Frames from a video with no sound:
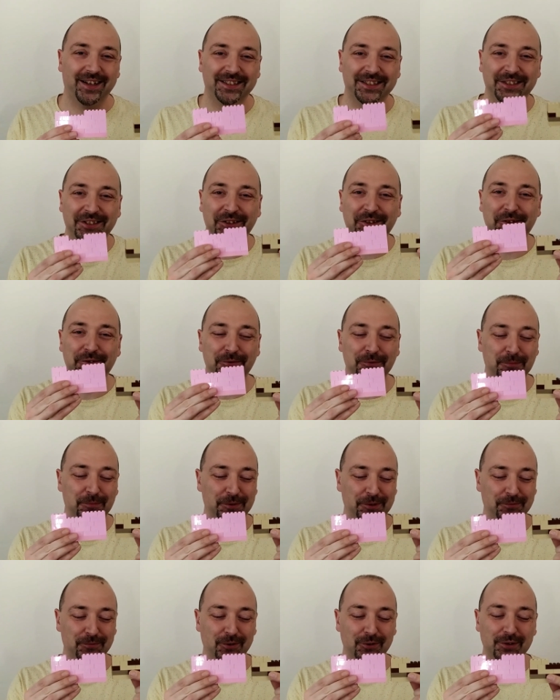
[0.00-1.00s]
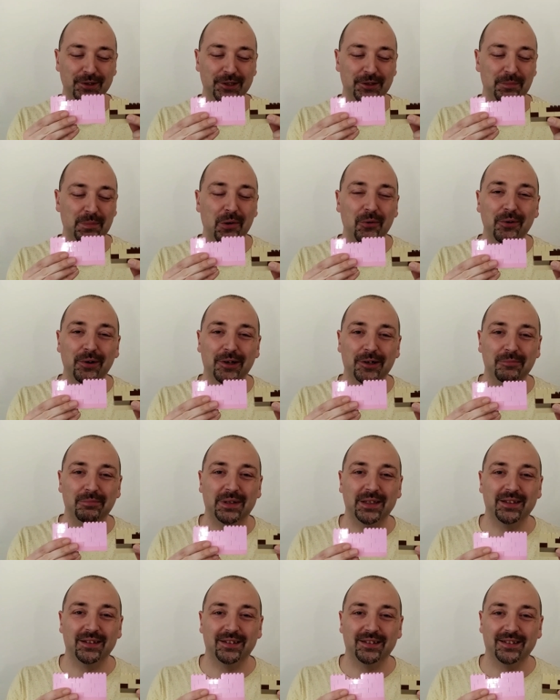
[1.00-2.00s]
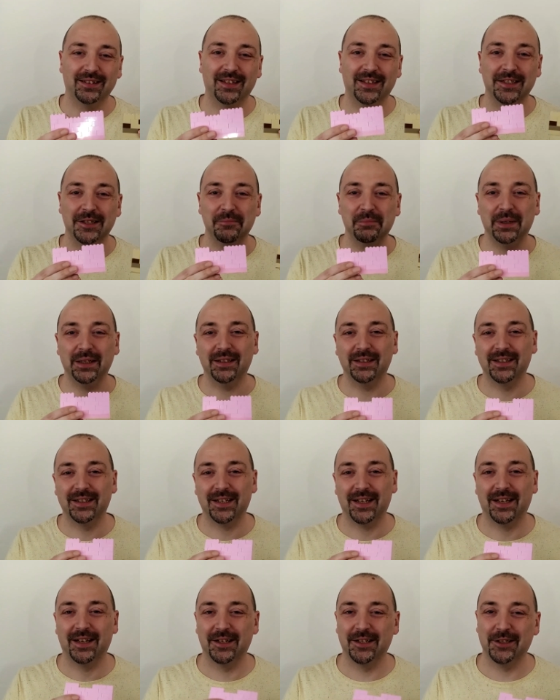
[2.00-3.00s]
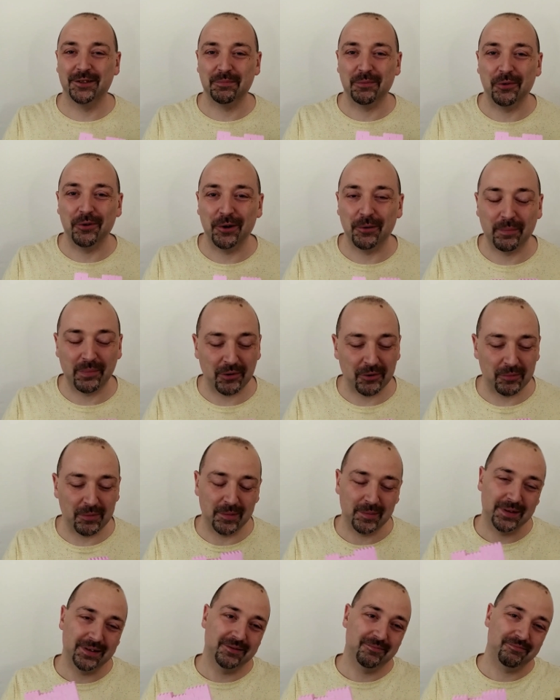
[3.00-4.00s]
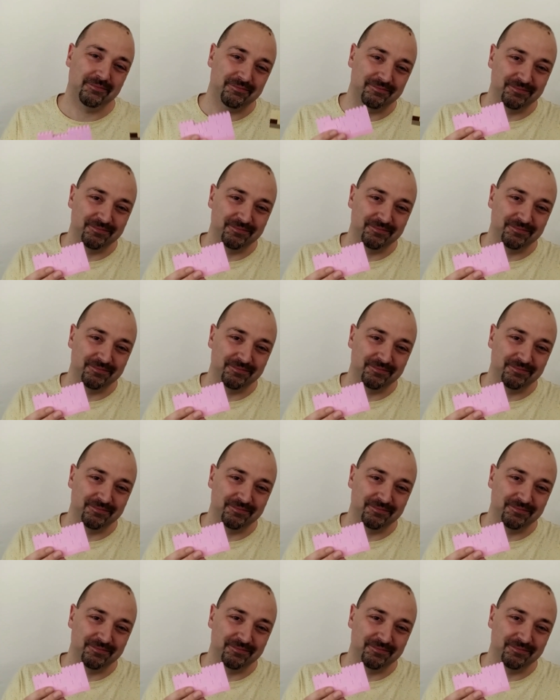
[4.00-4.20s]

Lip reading: so the wall is smaller, but doesn't mean it's a smaller problem.